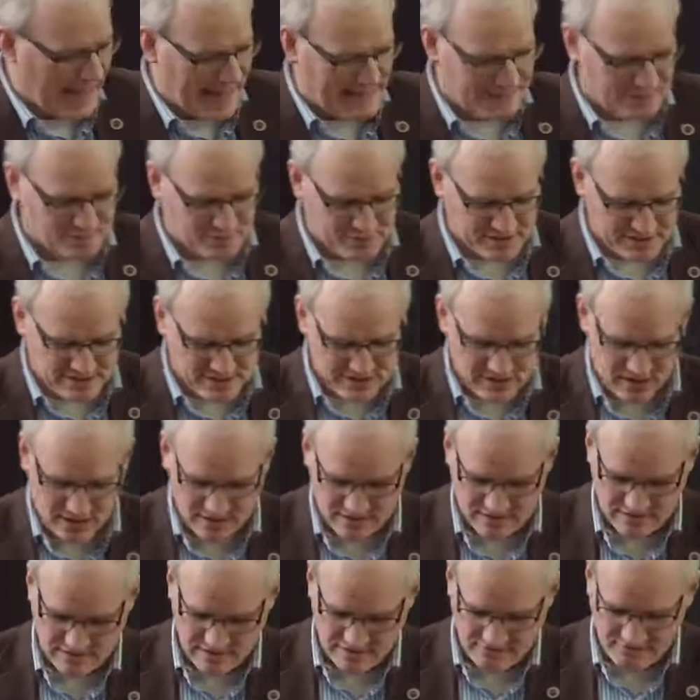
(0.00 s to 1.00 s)
and
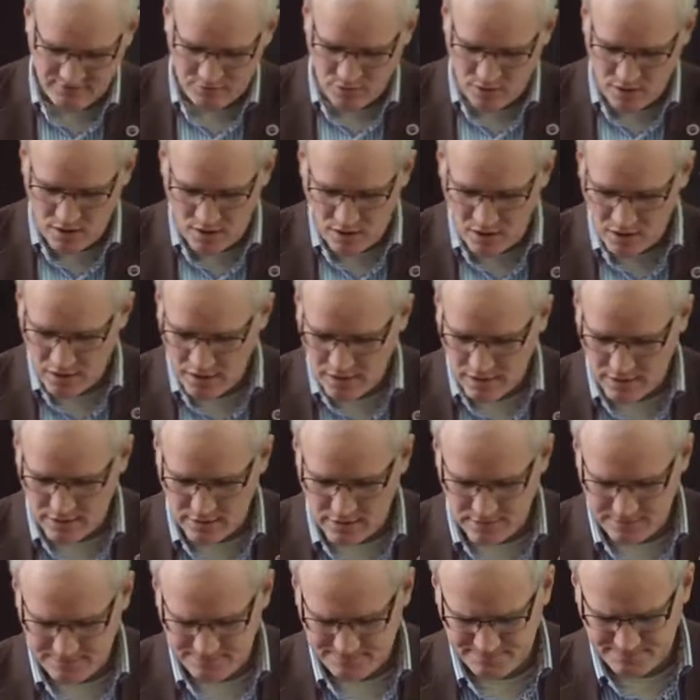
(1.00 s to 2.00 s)
productive
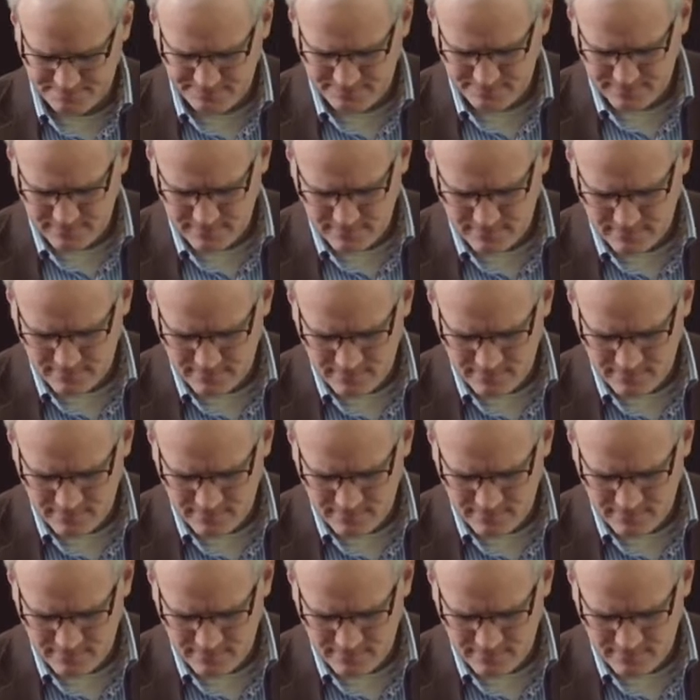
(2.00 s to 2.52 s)
work. Well,